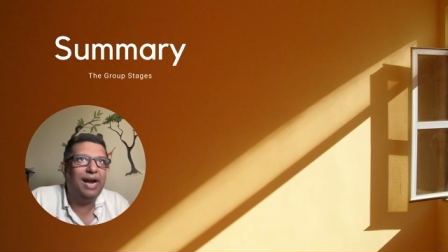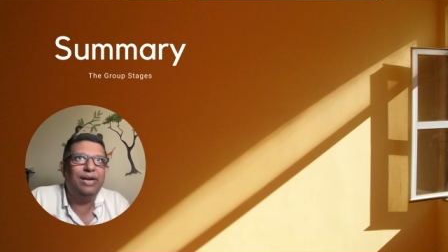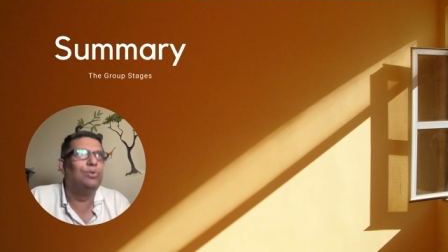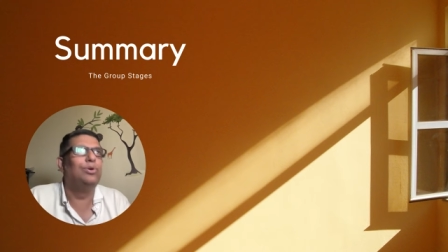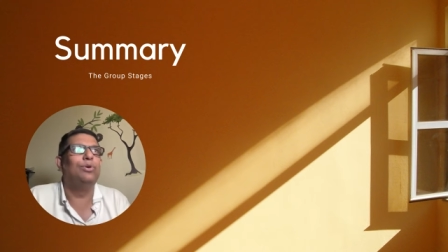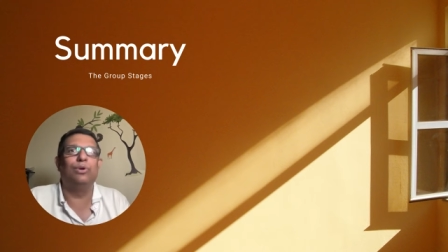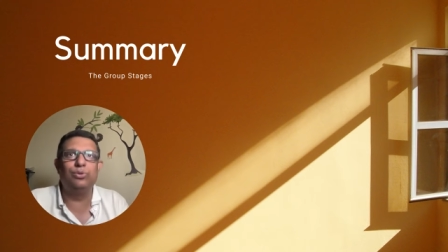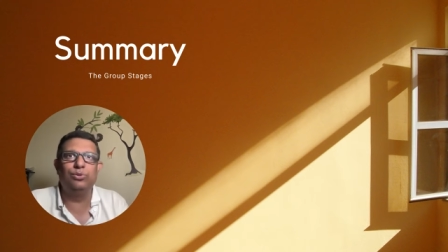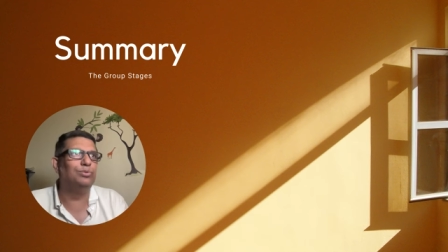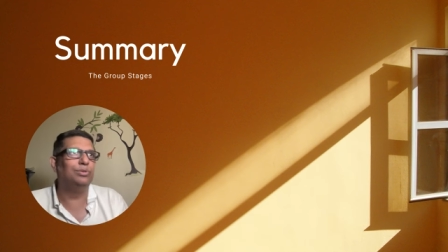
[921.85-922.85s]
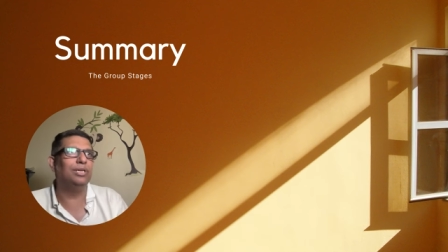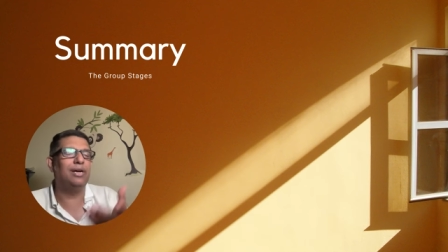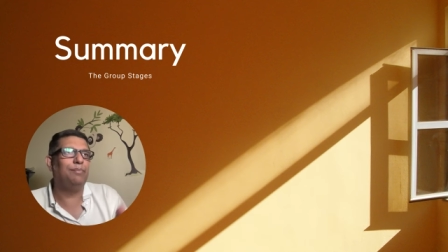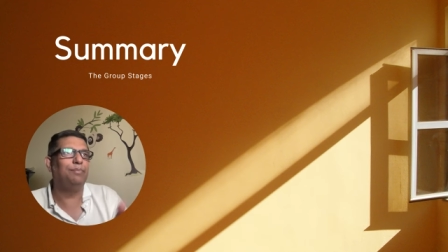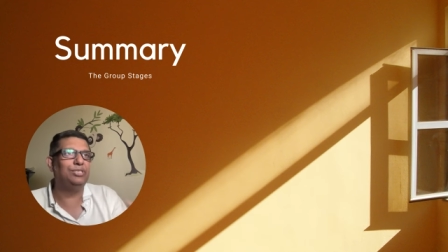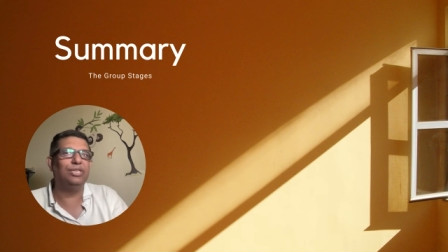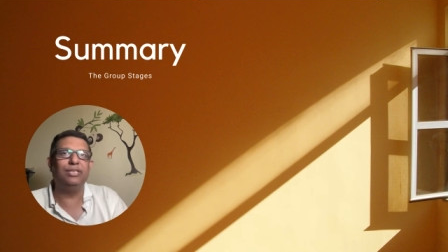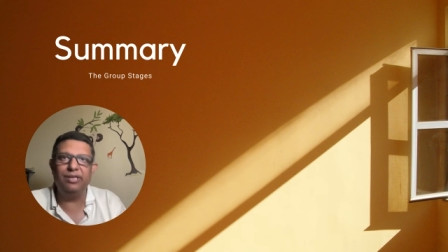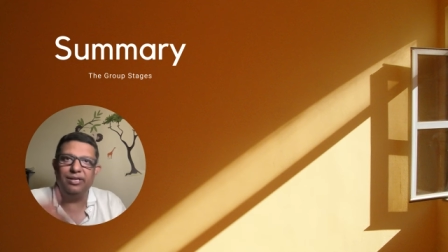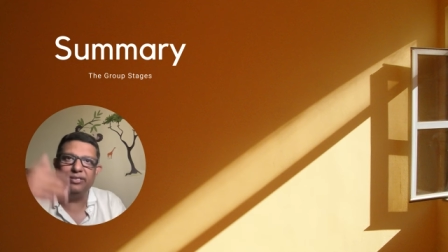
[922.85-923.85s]
i don't know what to do the, i'm
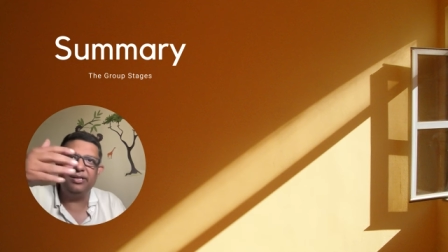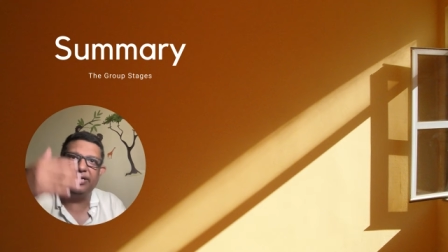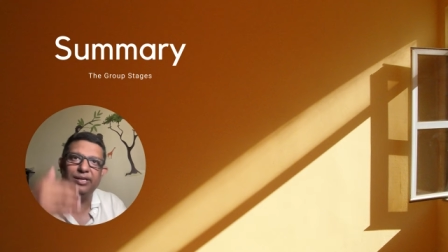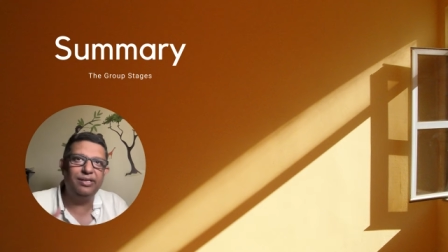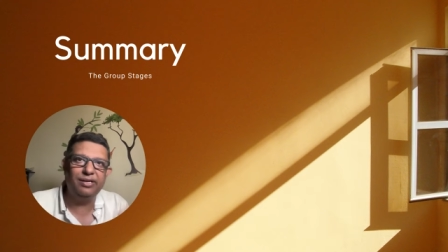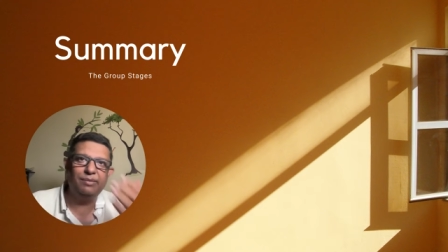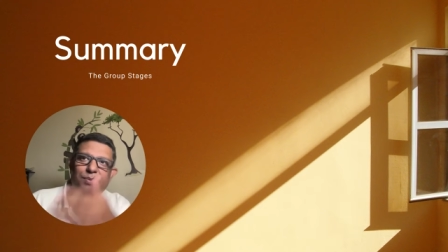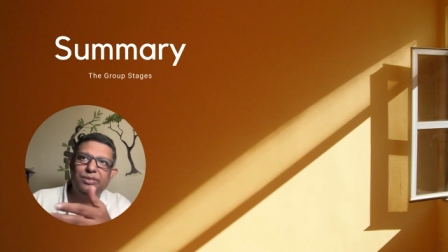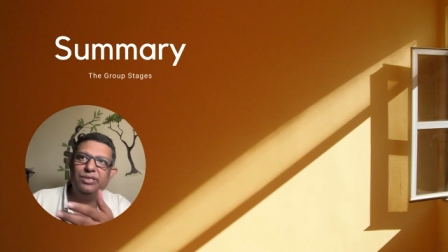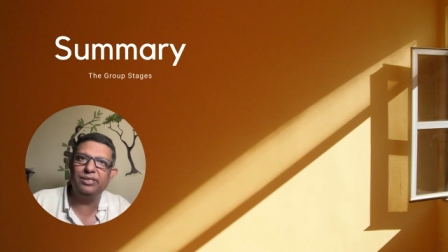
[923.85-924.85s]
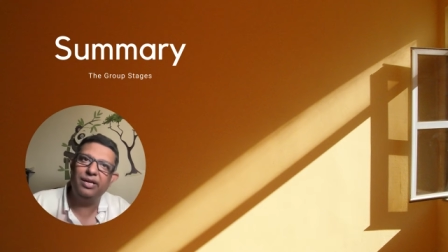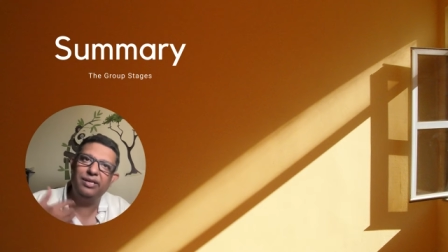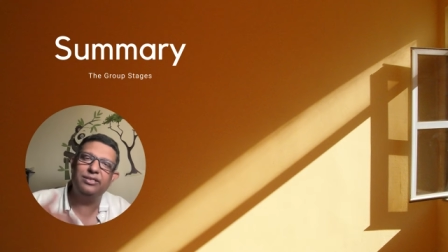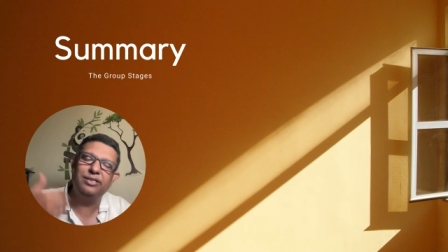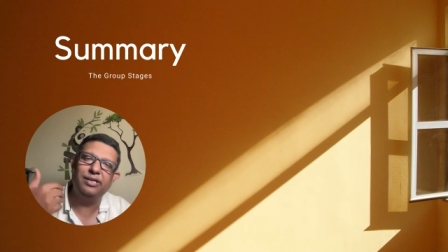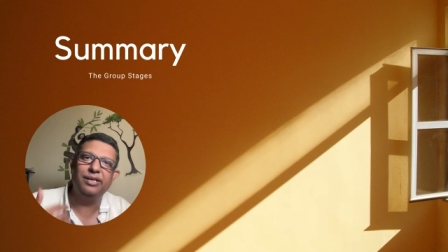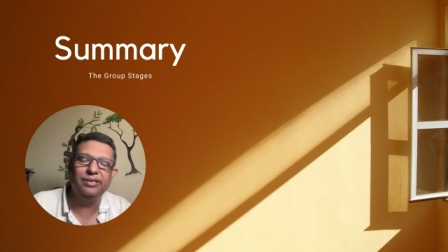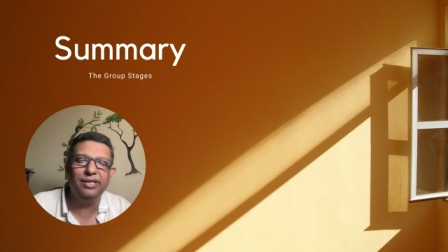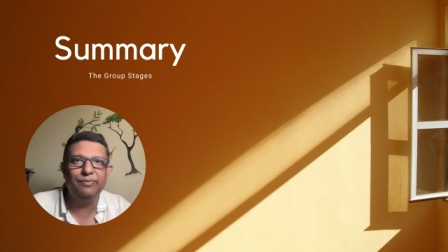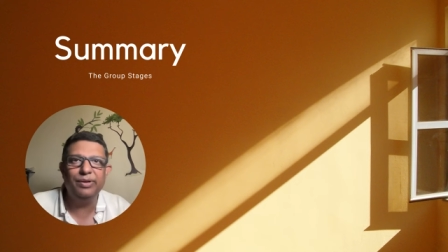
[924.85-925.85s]
pitching here is hitting here i'm pitching there is
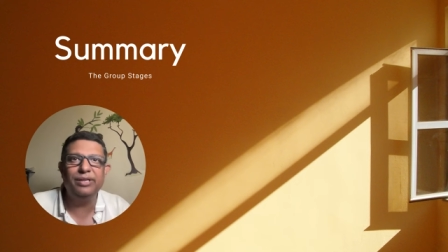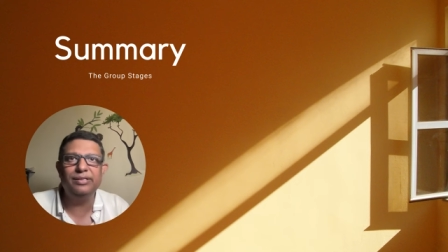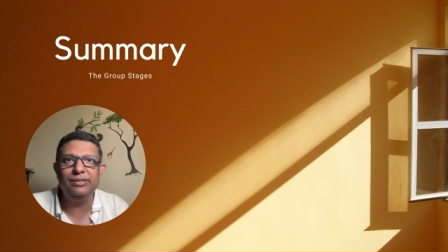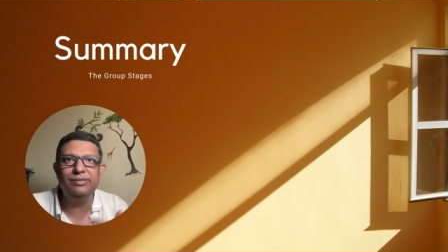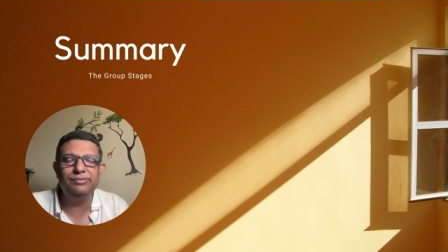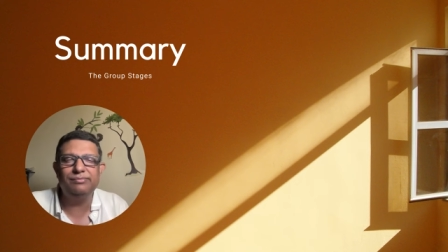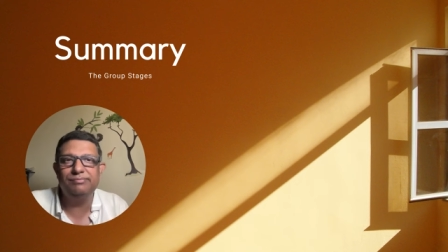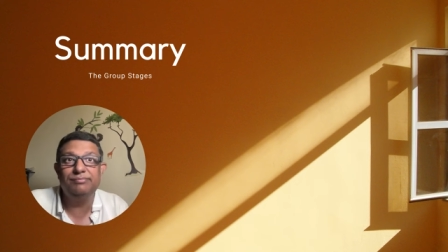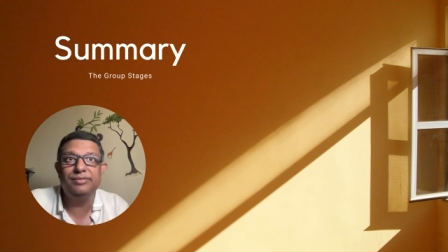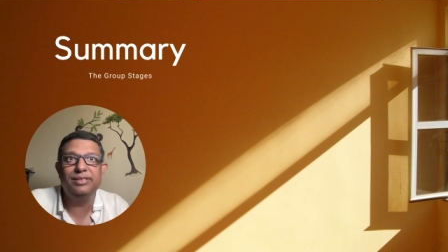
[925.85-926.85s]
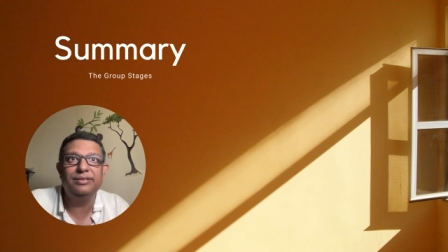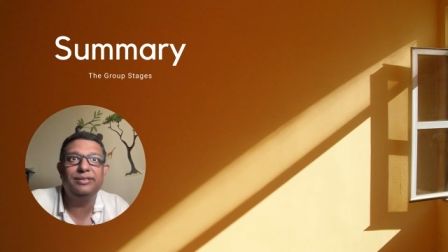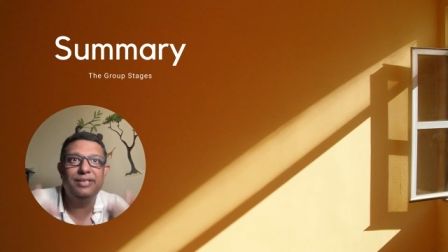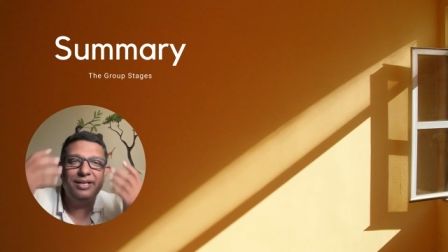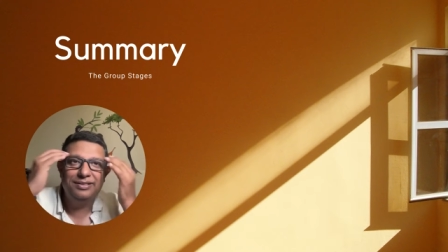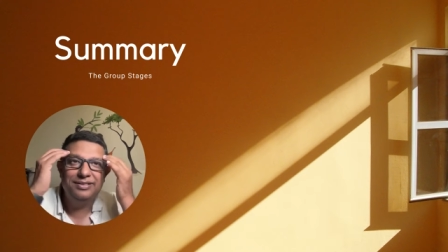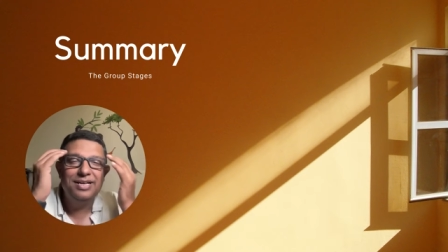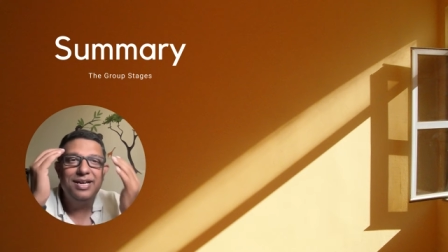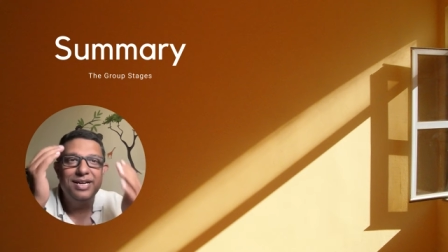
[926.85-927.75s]
hitting there well then the, the,